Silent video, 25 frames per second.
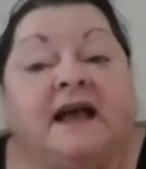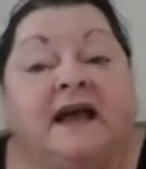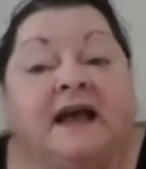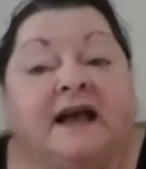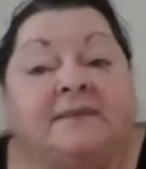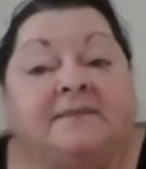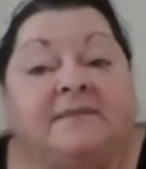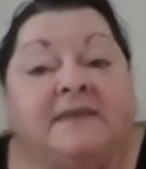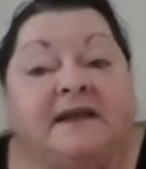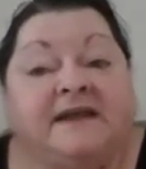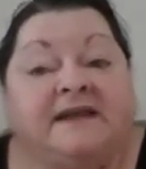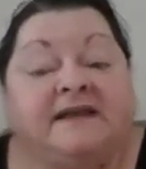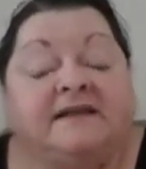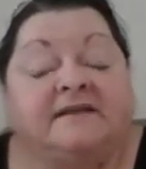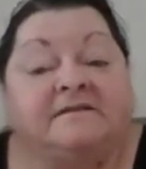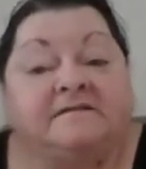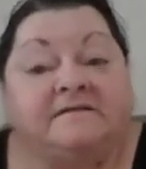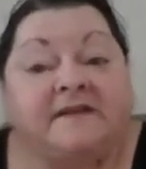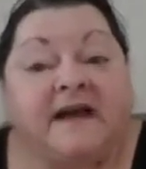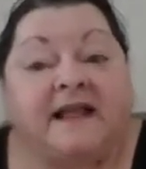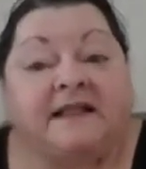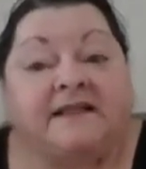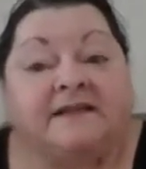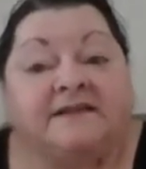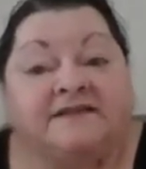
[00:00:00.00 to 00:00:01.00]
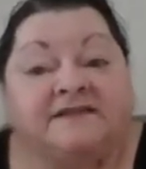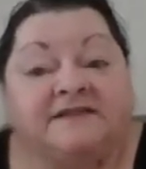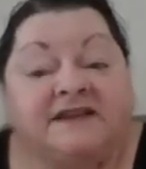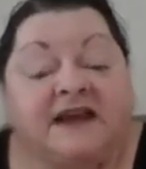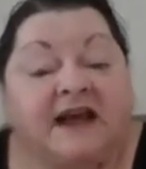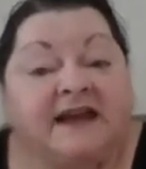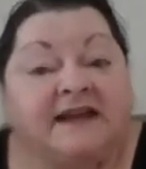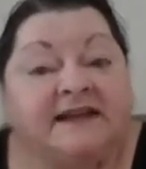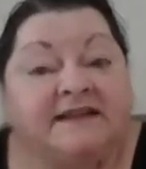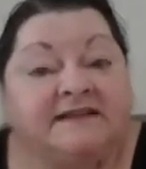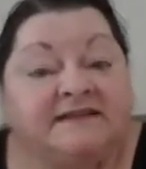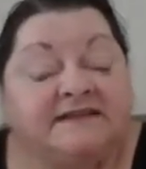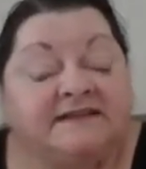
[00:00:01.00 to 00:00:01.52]
I'm making a
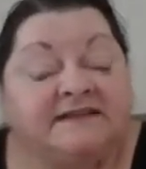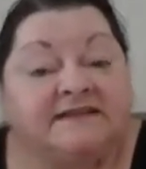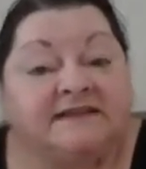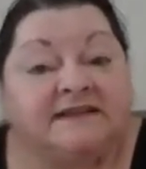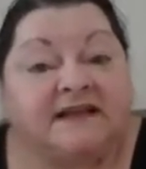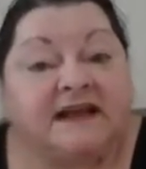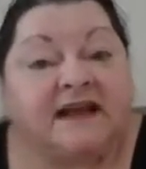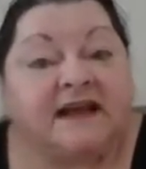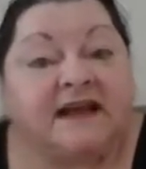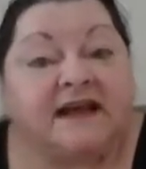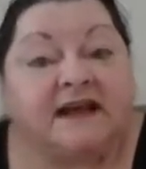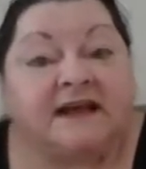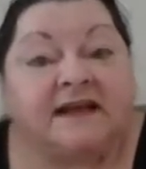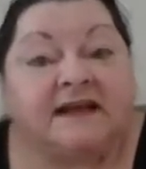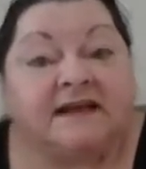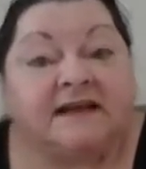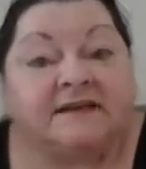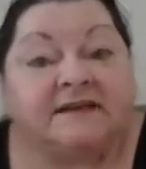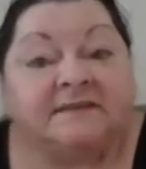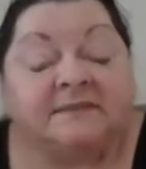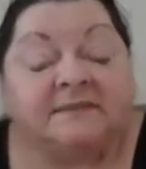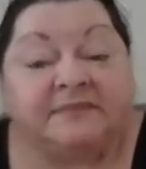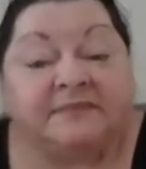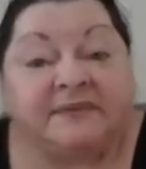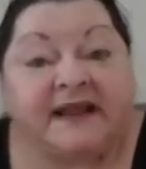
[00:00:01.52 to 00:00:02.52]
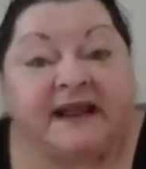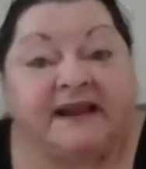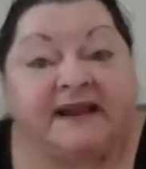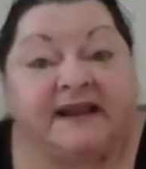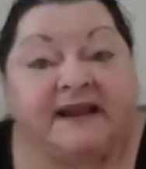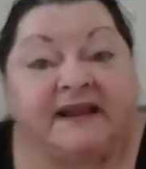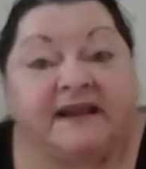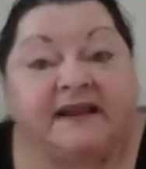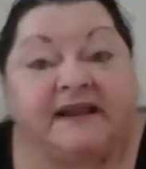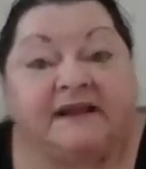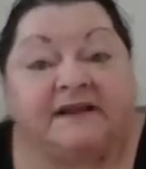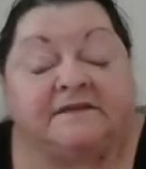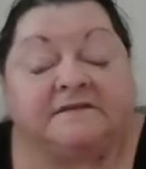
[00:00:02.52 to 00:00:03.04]
Valentine's
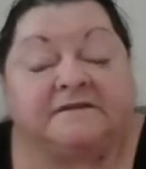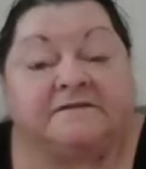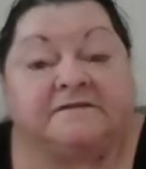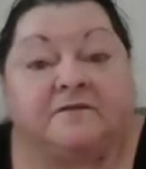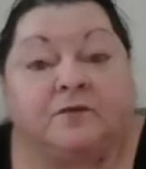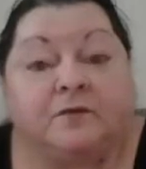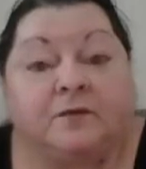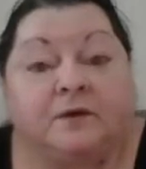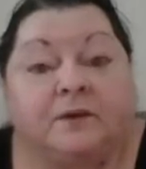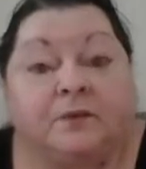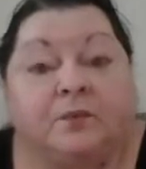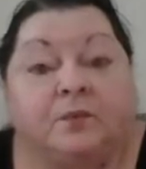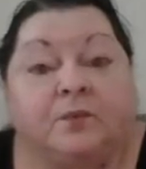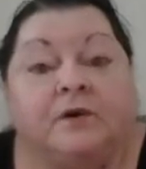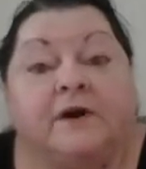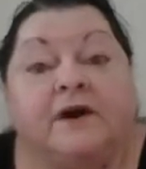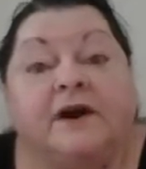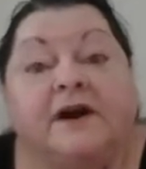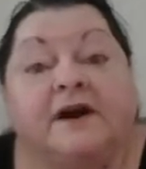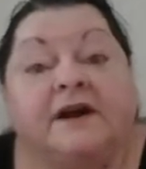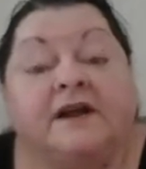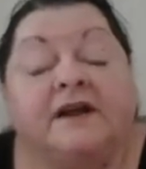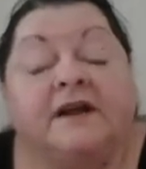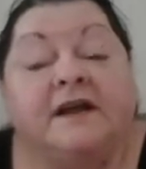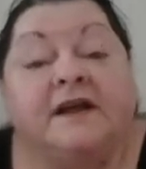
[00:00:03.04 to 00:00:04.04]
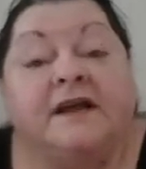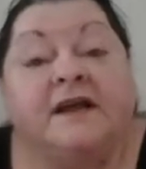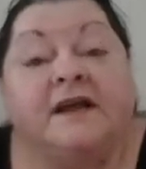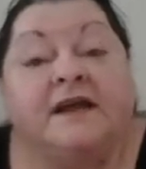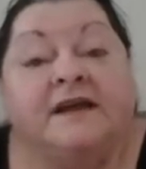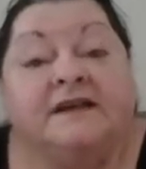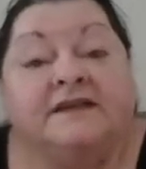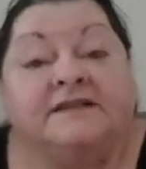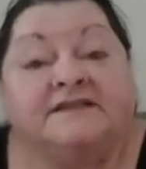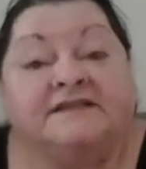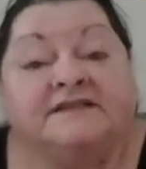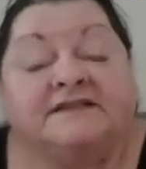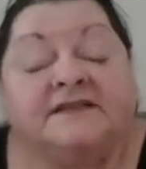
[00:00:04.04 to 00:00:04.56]
blanket for work
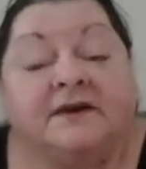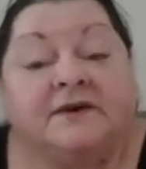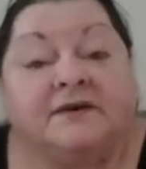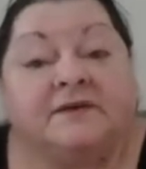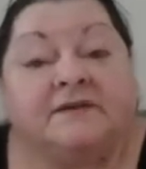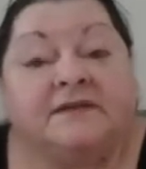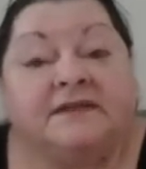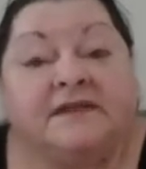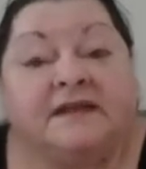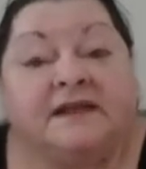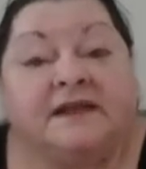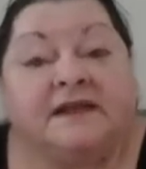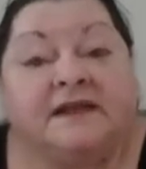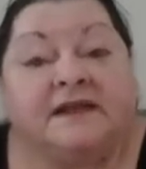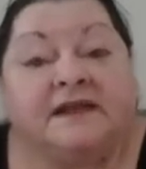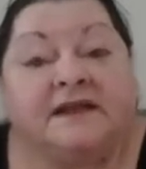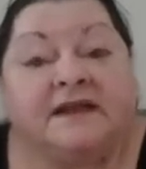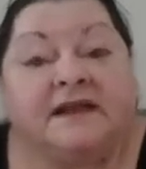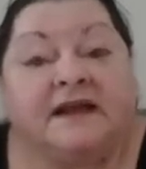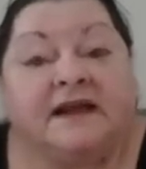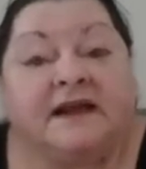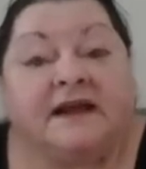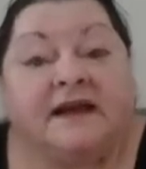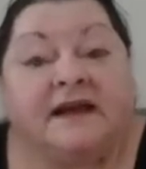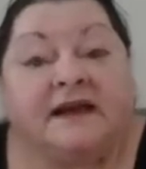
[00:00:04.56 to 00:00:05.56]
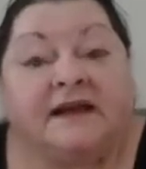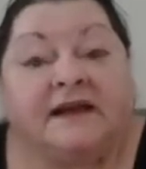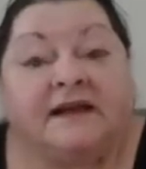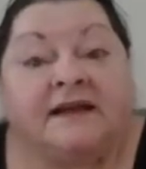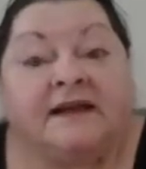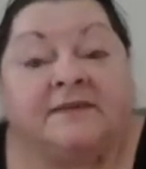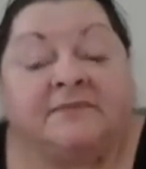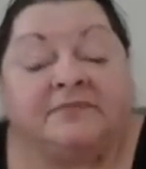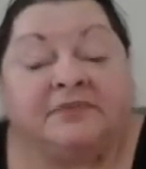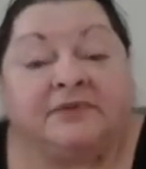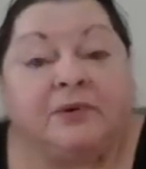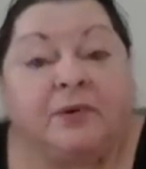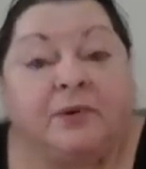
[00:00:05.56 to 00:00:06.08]
so the
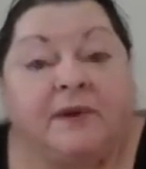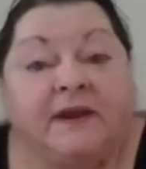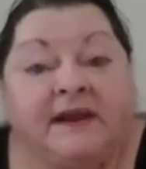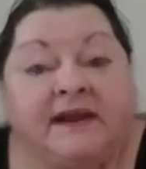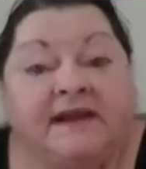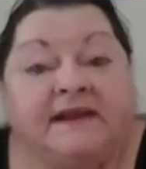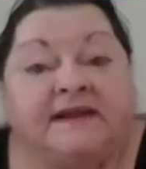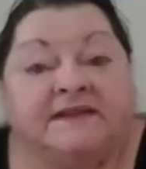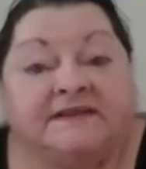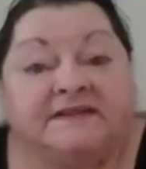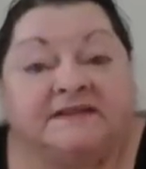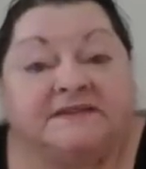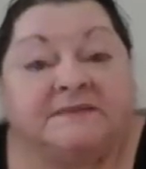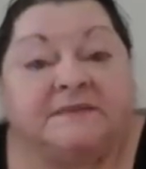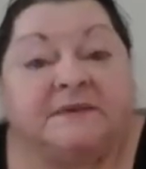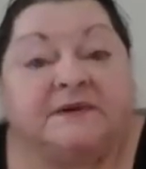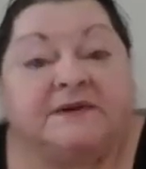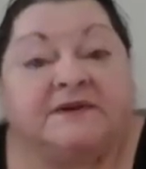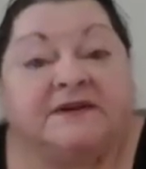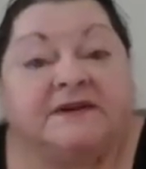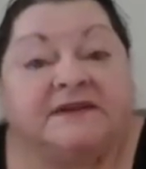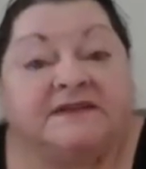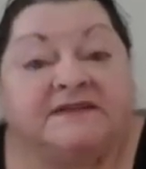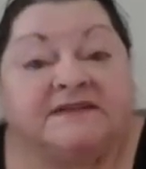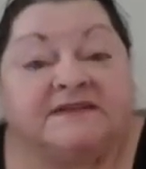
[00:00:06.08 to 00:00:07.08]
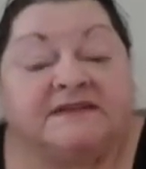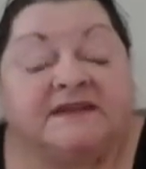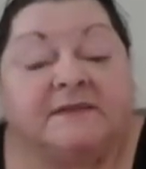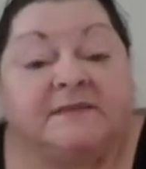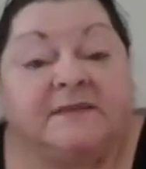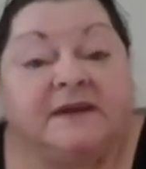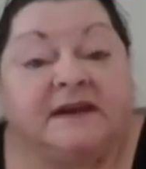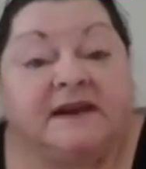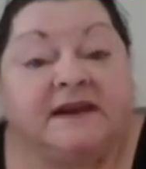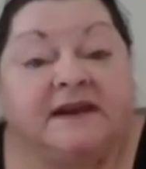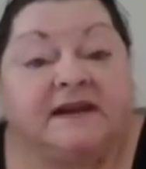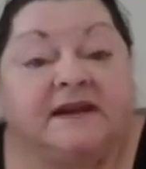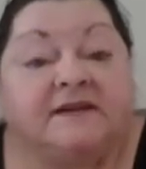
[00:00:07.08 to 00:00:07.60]
employee experience
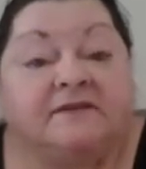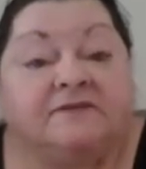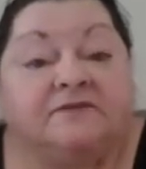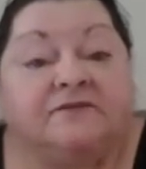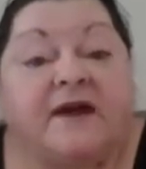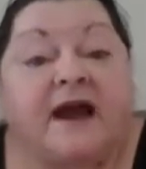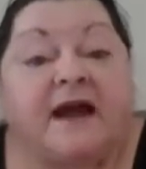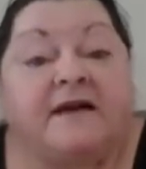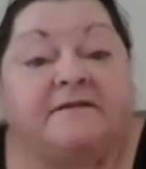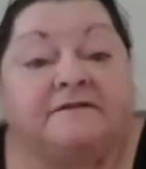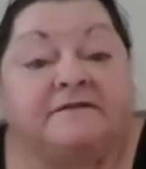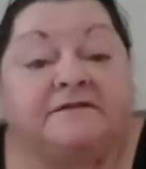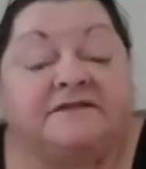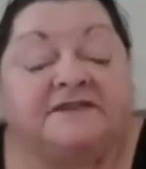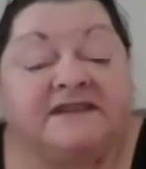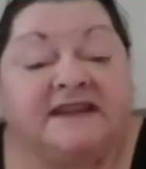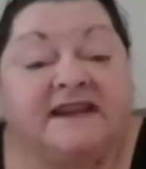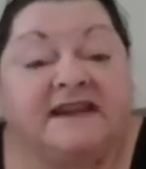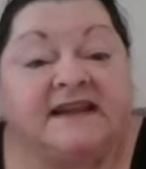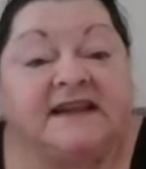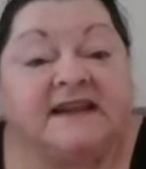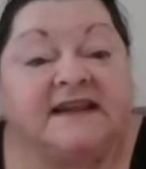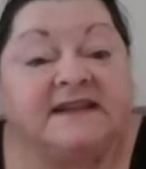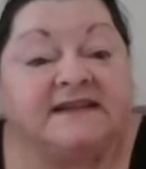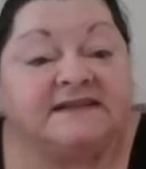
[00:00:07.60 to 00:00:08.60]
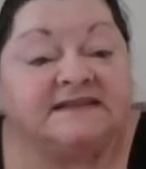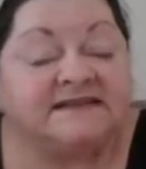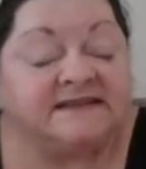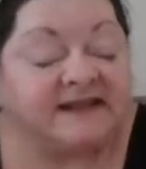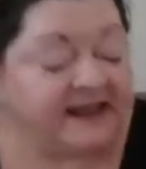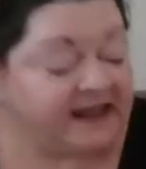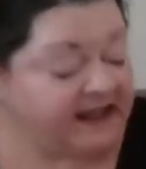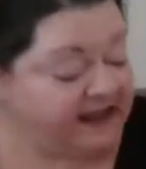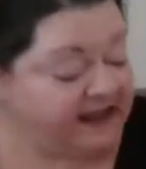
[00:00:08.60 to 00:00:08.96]
committee can raffle tickets